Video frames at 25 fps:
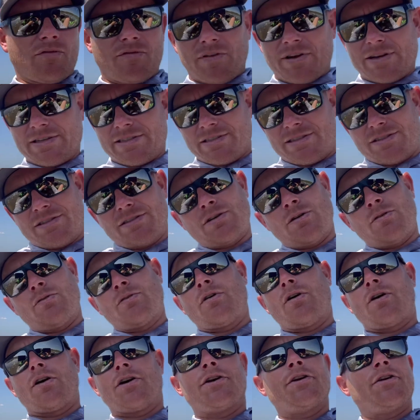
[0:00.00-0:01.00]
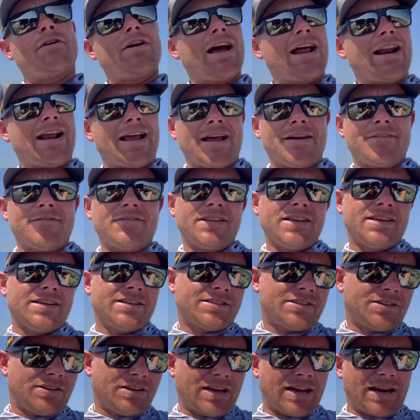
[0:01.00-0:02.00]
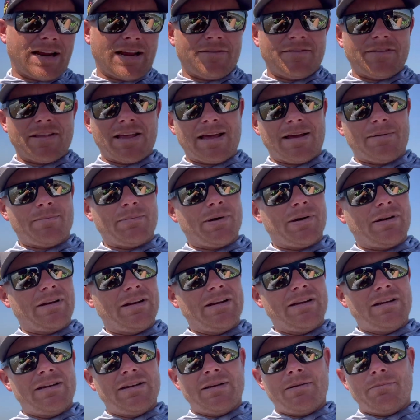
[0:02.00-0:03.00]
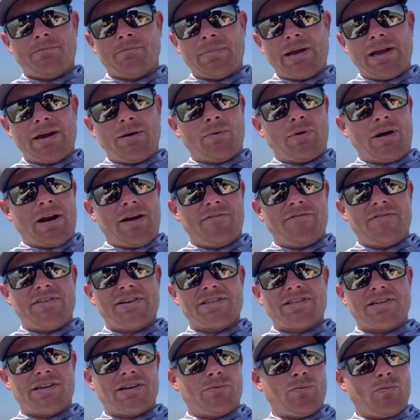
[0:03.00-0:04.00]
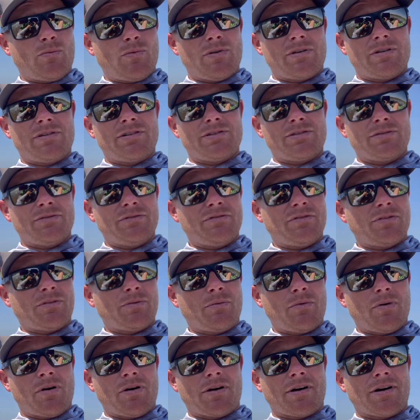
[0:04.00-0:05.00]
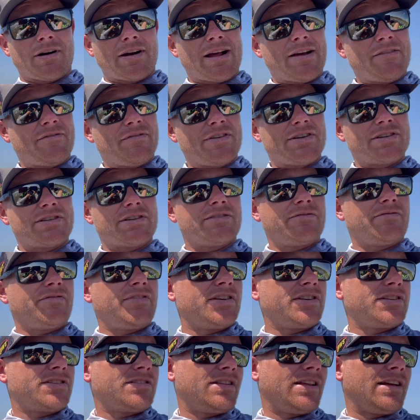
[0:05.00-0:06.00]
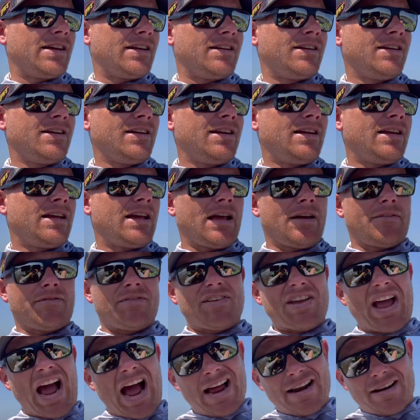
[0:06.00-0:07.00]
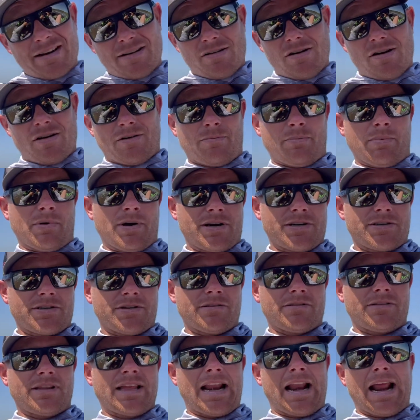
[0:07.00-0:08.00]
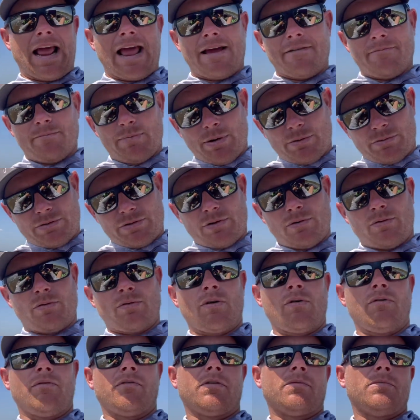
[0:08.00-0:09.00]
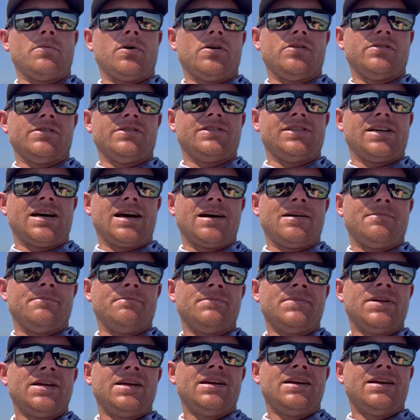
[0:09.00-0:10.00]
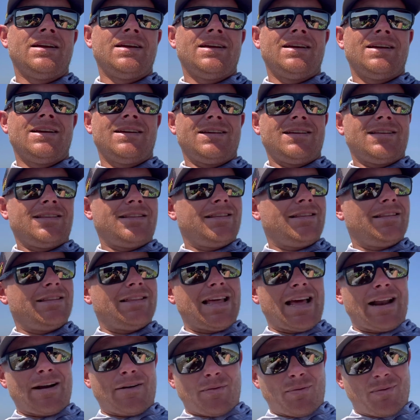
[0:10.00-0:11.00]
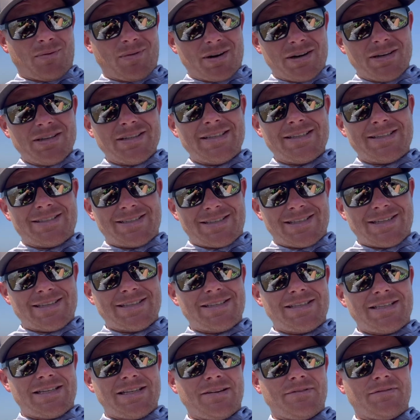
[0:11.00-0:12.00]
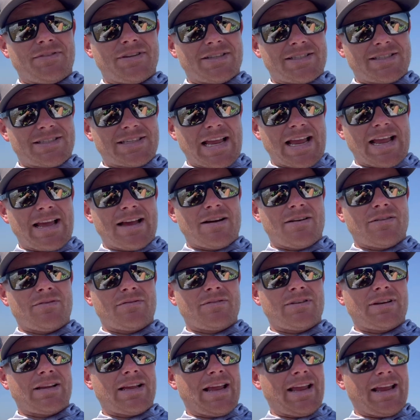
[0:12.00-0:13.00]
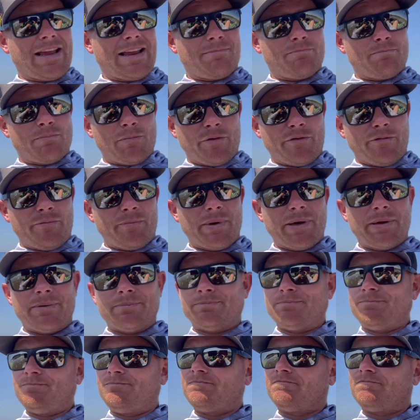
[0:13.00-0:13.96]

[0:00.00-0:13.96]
facing sonar, and you got to have this and you got to have that. But man, when I'm fishing in 1 to 2 foot of water and I'm fishing fish that have gotten a lot of pressure, that have boats going over them all the time, that are really sensitive to sound and movement,